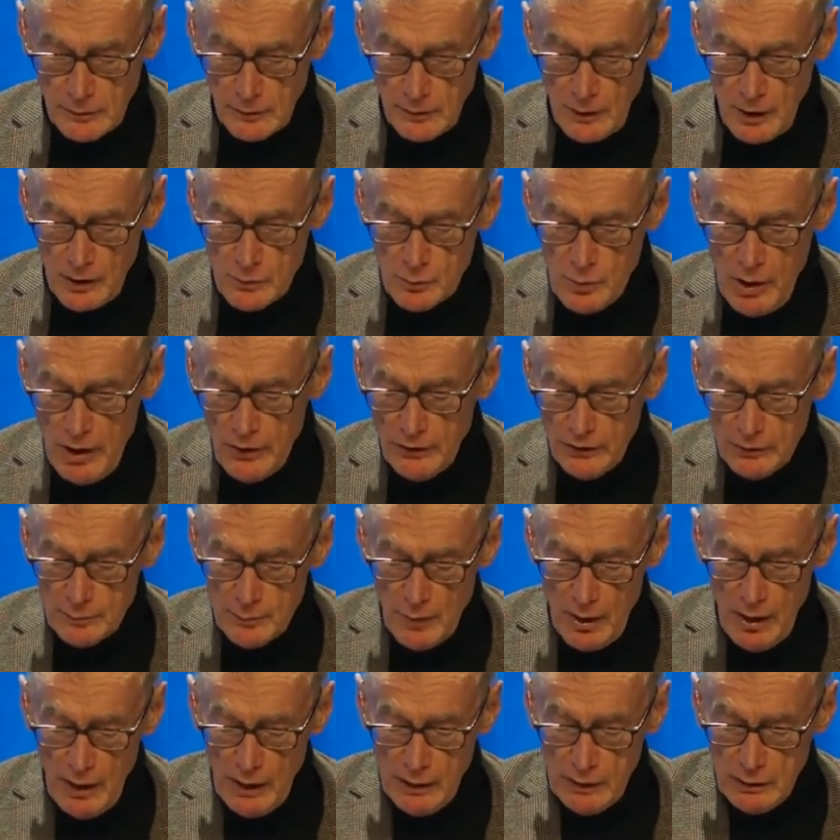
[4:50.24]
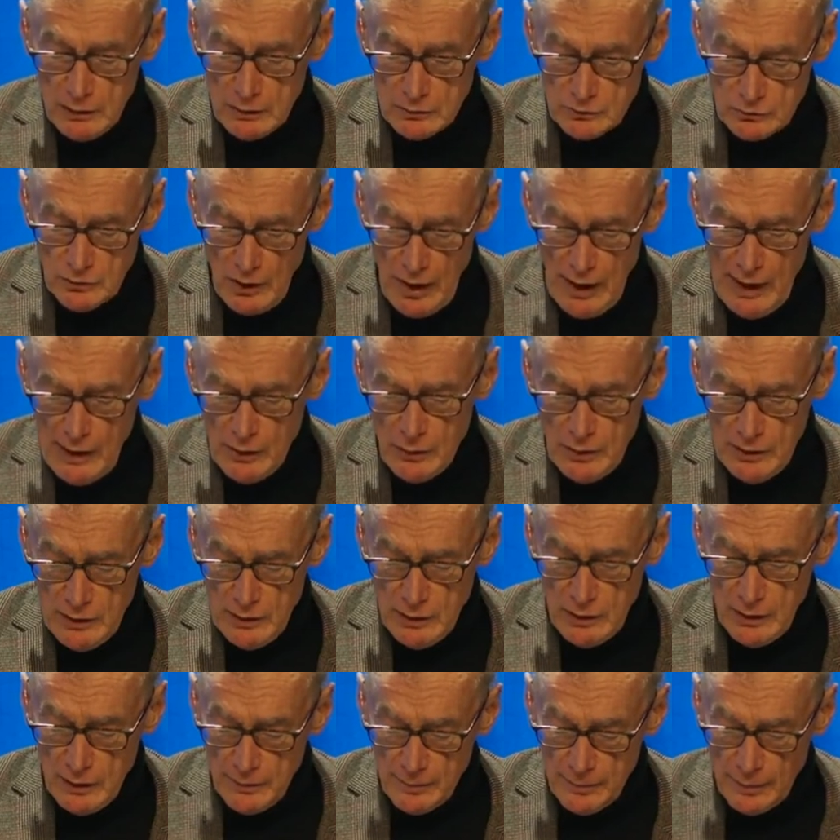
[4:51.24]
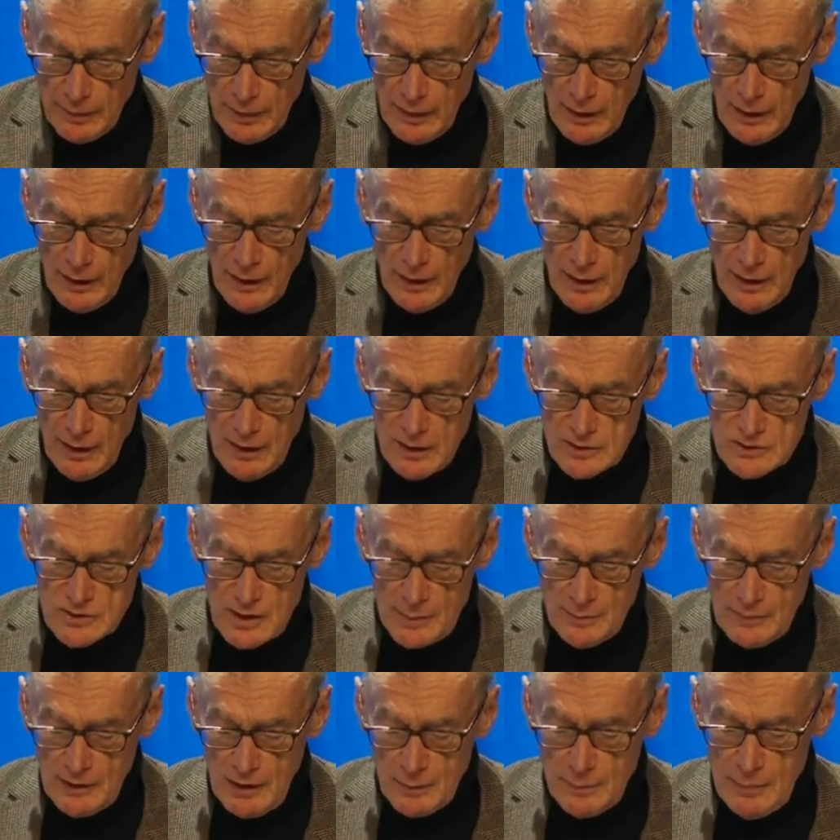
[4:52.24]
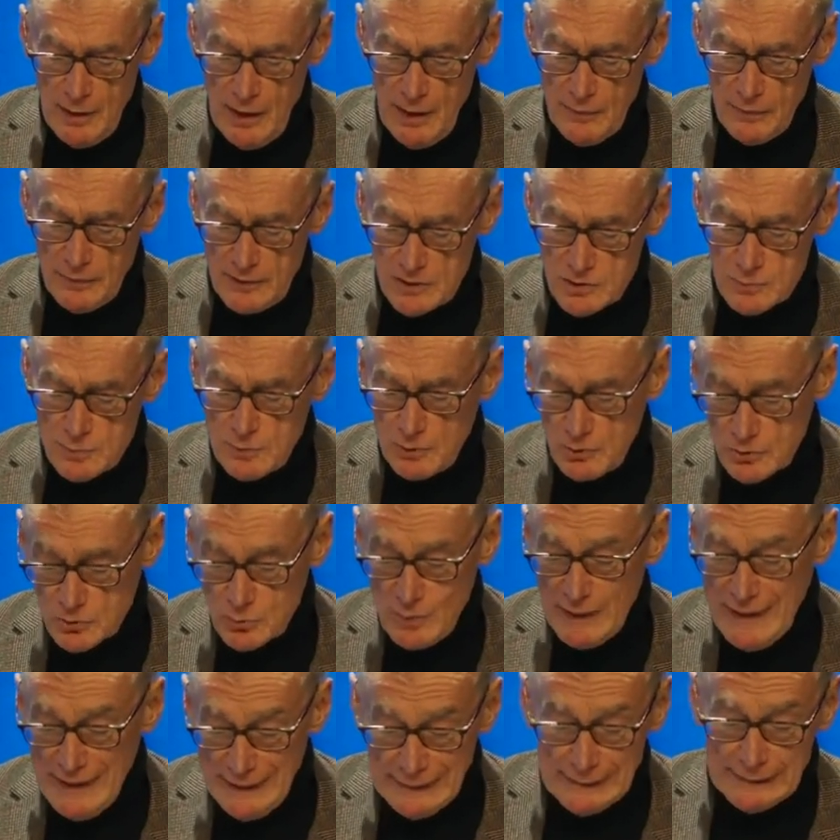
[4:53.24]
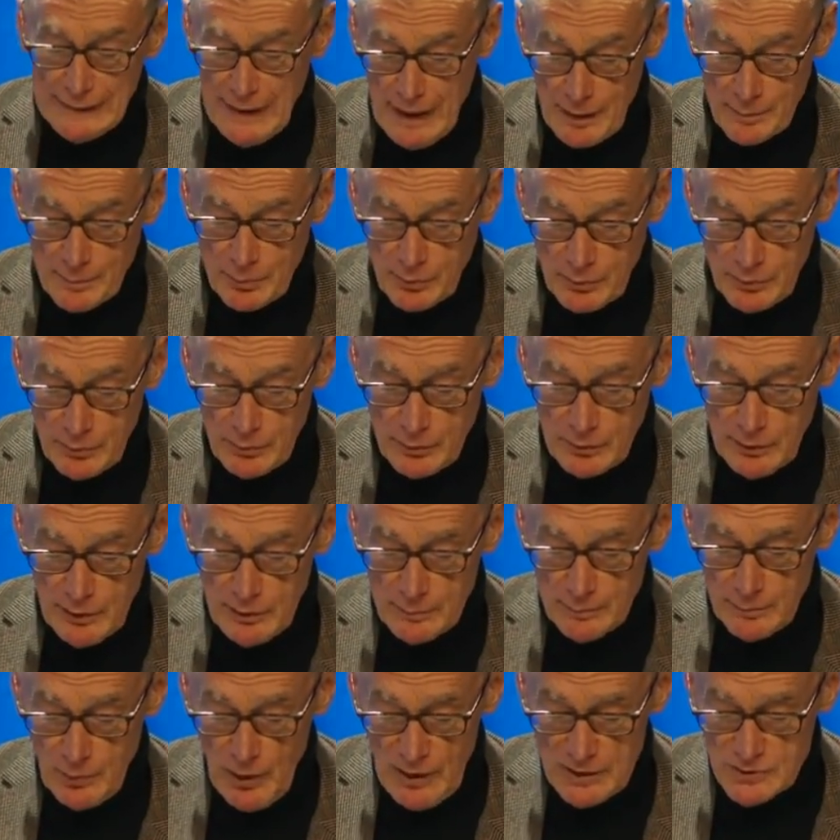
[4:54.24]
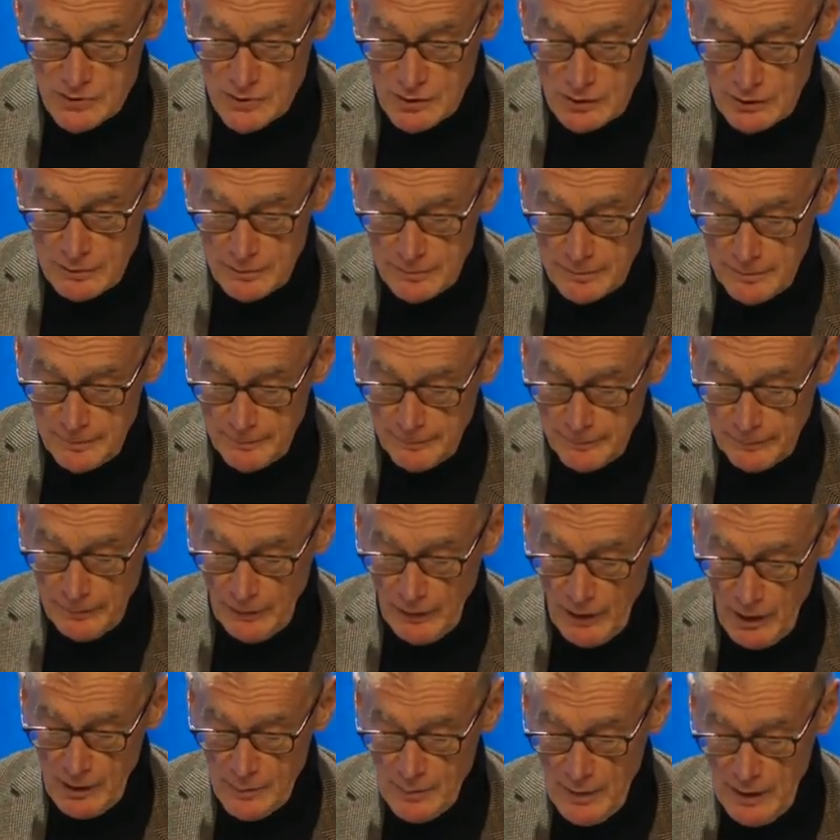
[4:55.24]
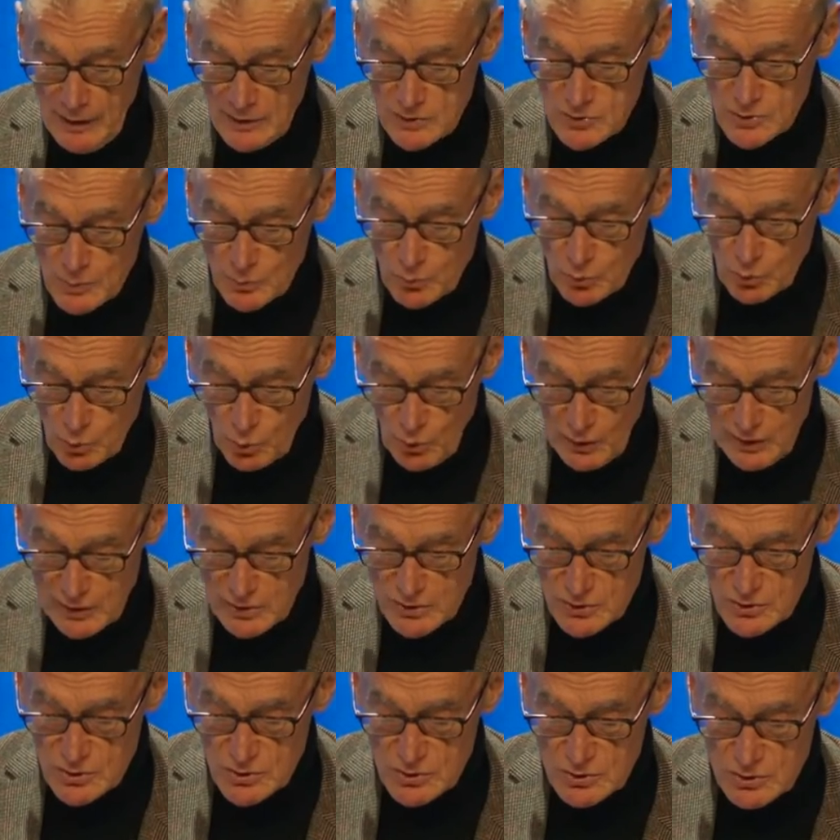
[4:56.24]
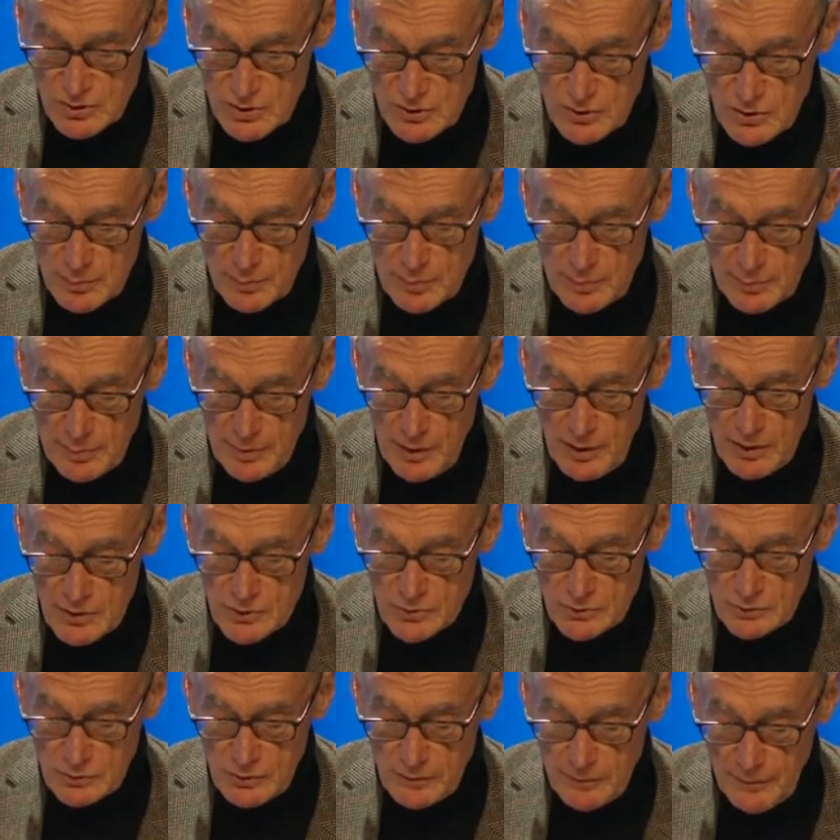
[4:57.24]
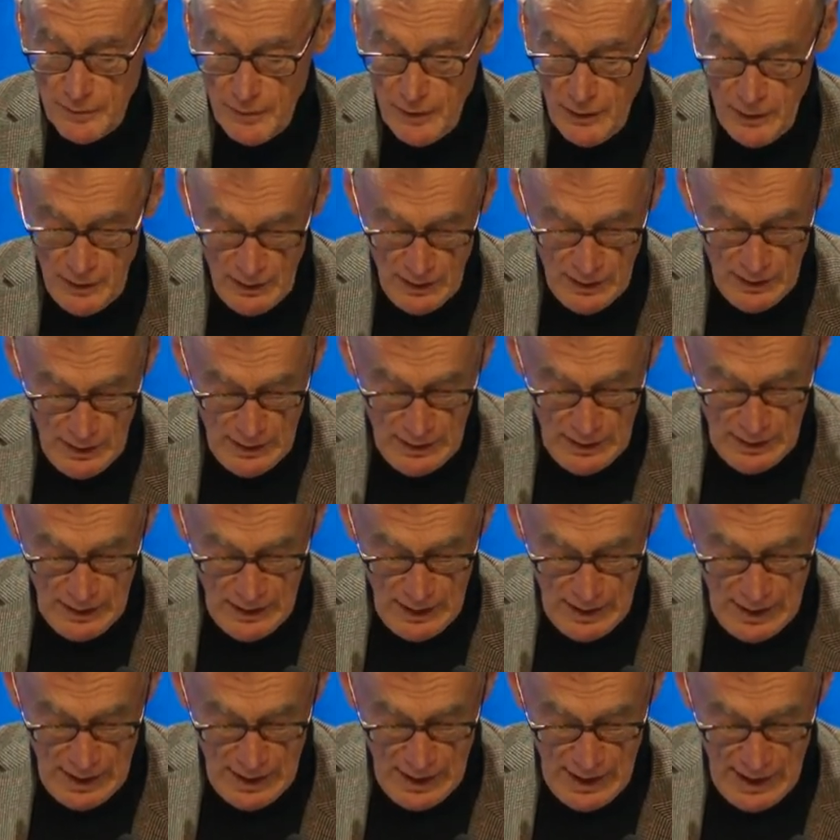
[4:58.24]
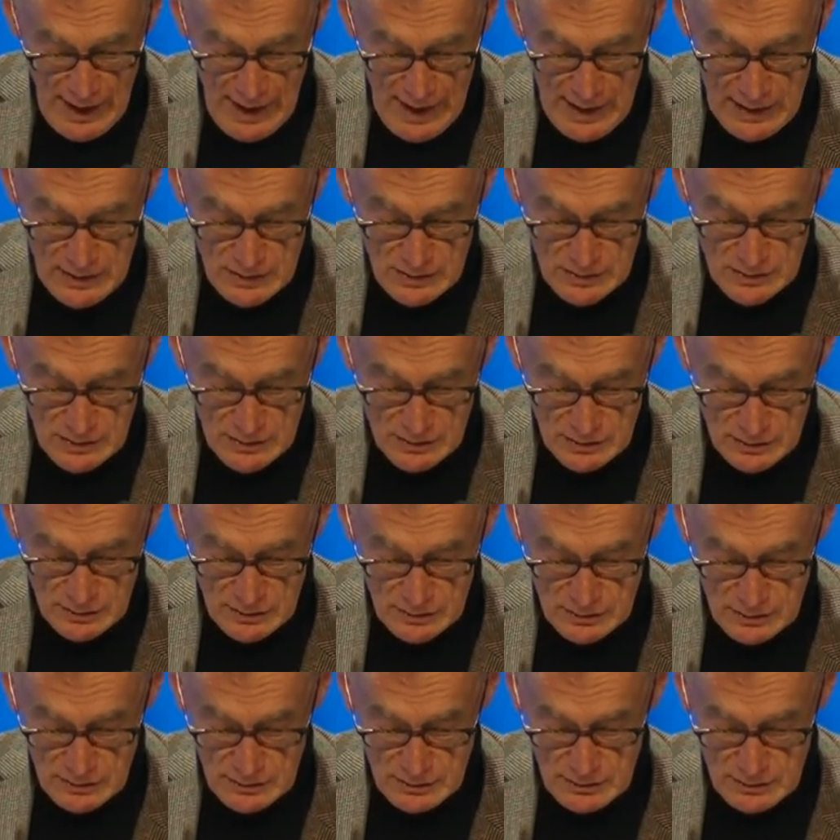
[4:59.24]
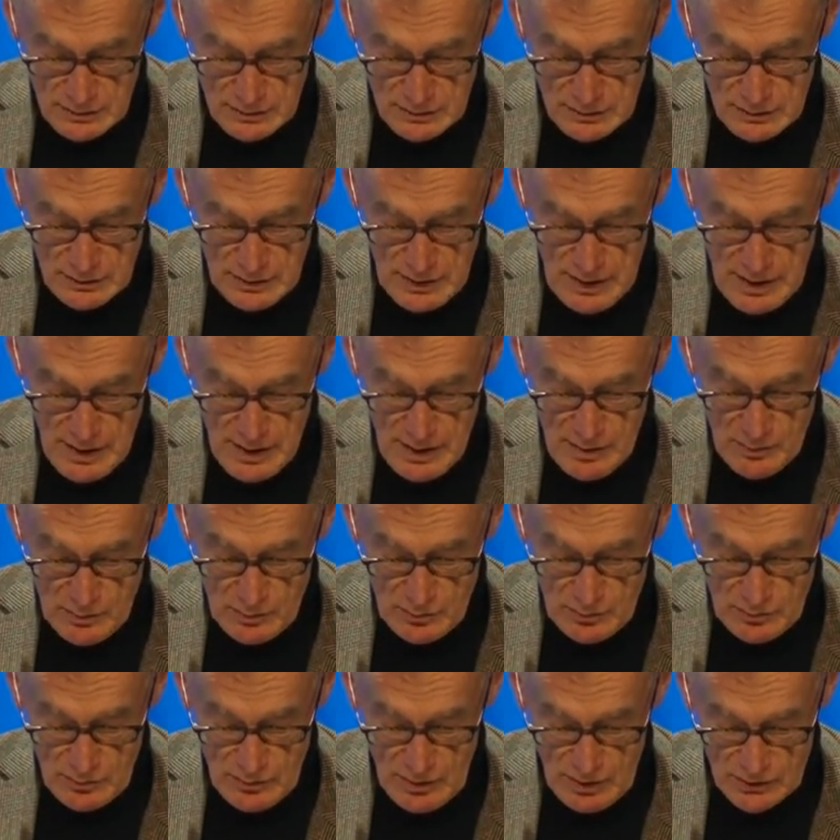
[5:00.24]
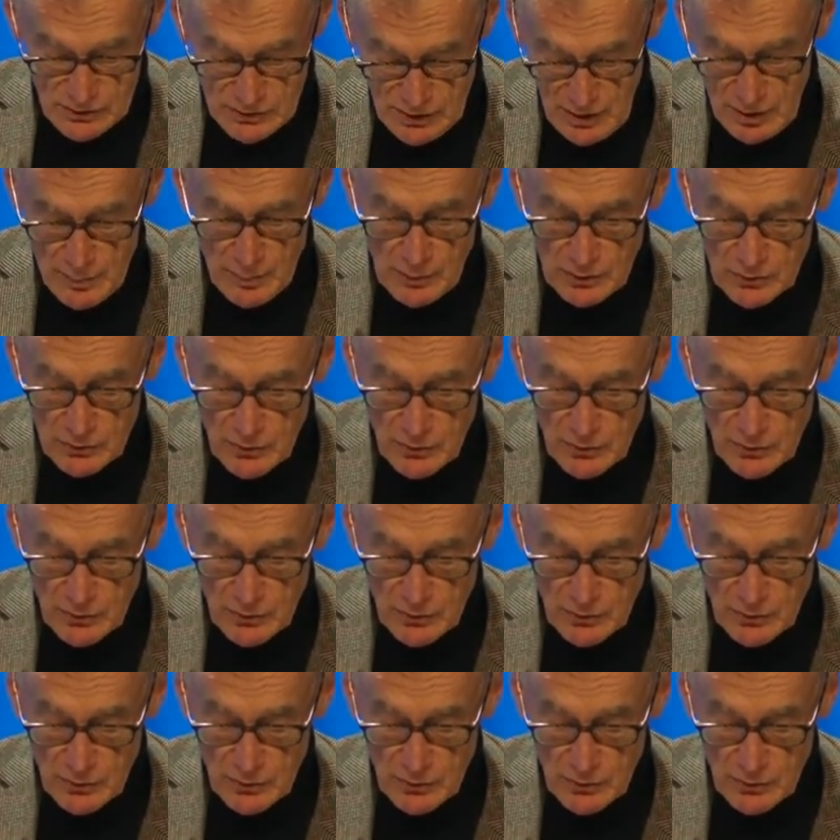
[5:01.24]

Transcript: I wrote in my diary something about this because we ended up embracing it. I made some tweaks in the proposal. And um, I said in my